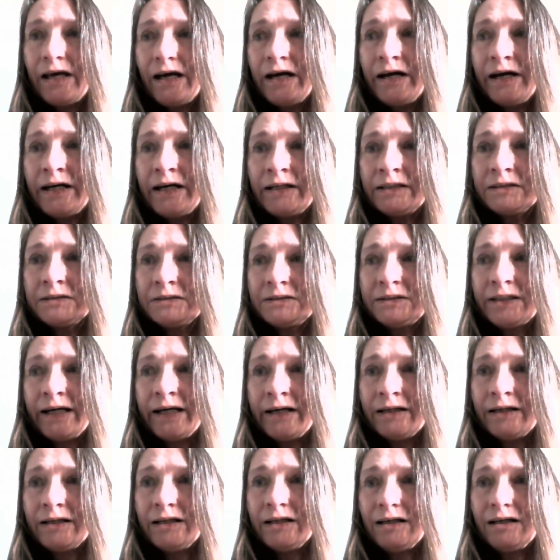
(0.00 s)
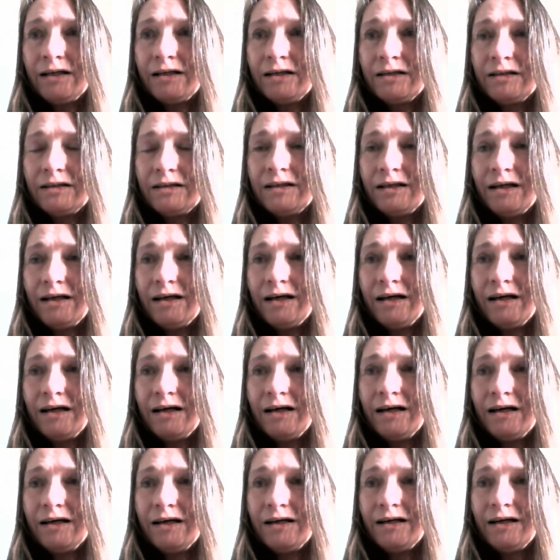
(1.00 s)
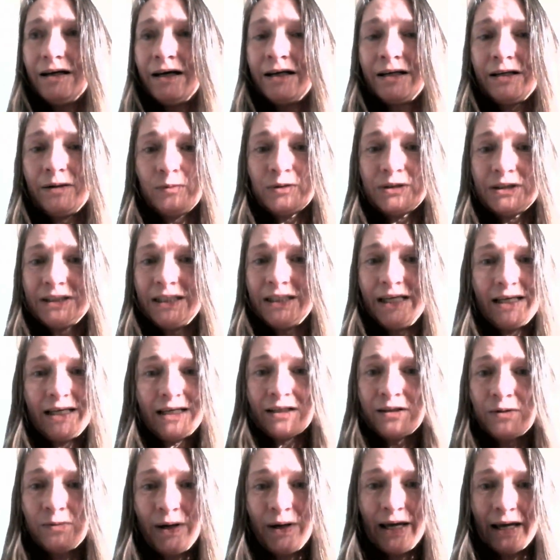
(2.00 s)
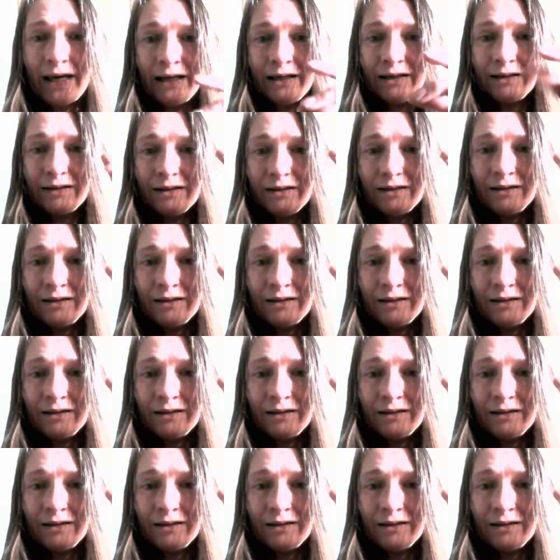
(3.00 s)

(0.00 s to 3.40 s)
and it was taken away